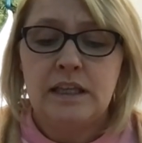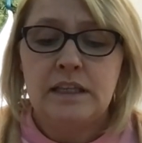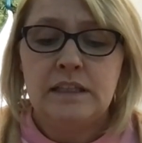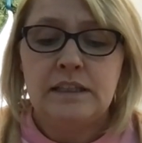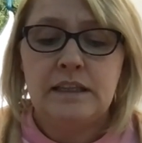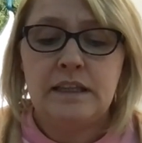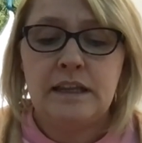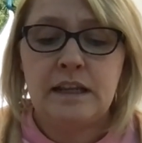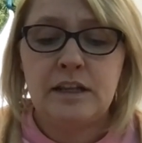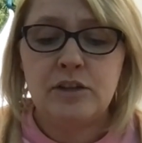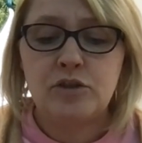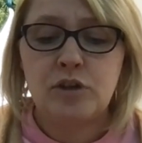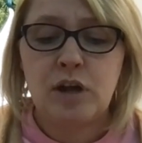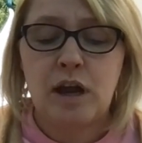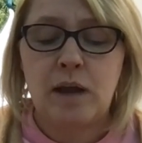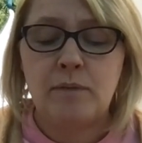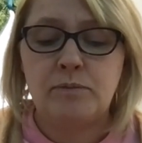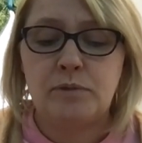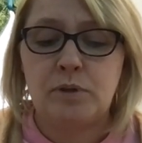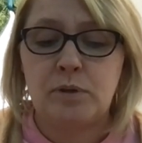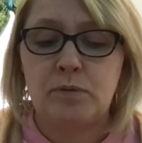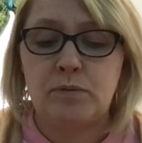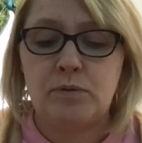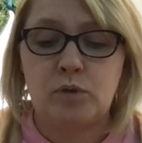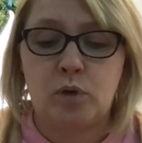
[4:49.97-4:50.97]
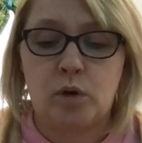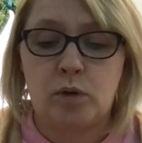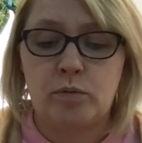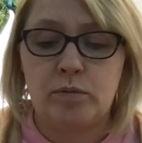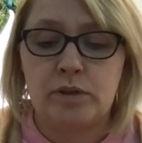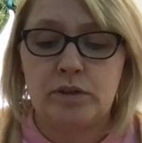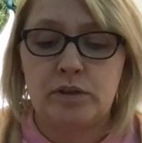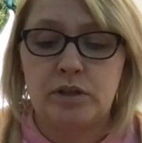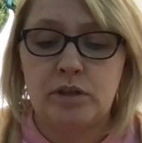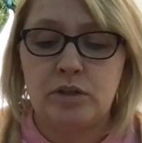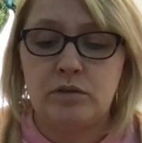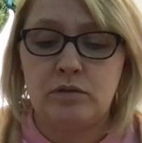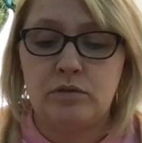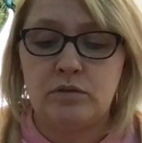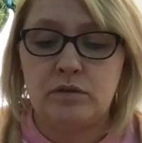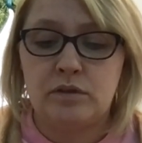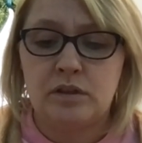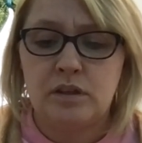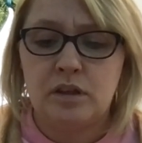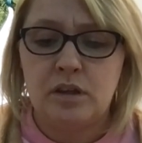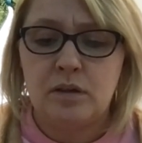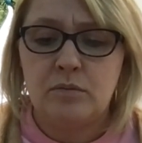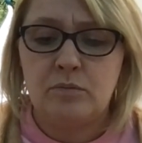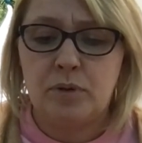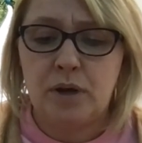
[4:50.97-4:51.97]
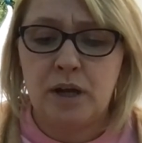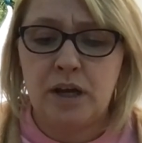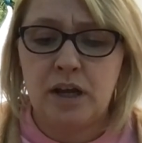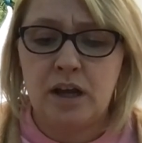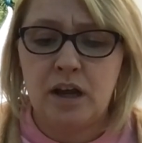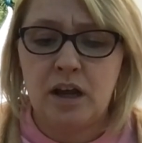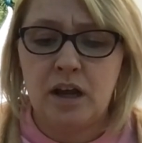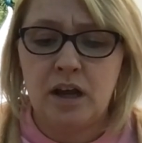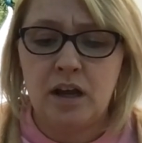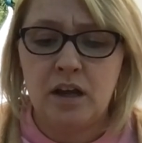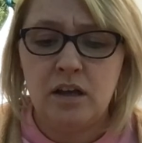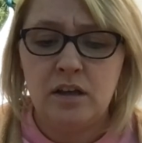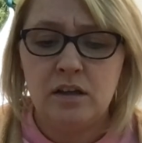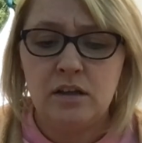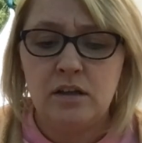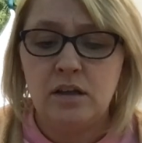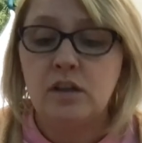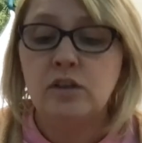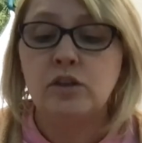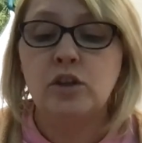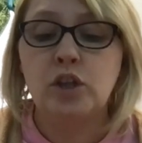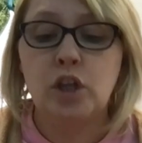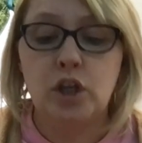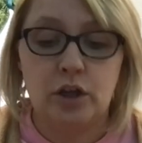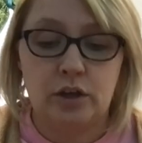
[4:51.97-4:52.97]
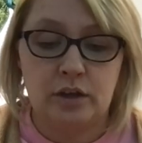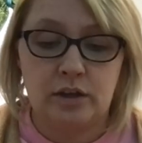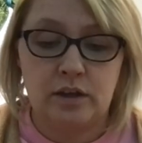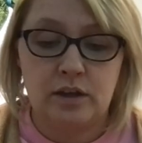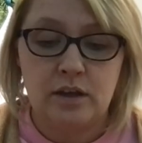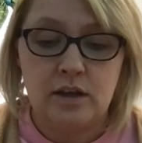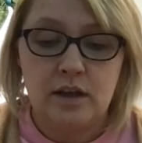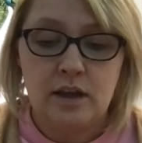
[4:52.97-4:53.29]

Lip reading: Nina tried to absorb the news. But, look,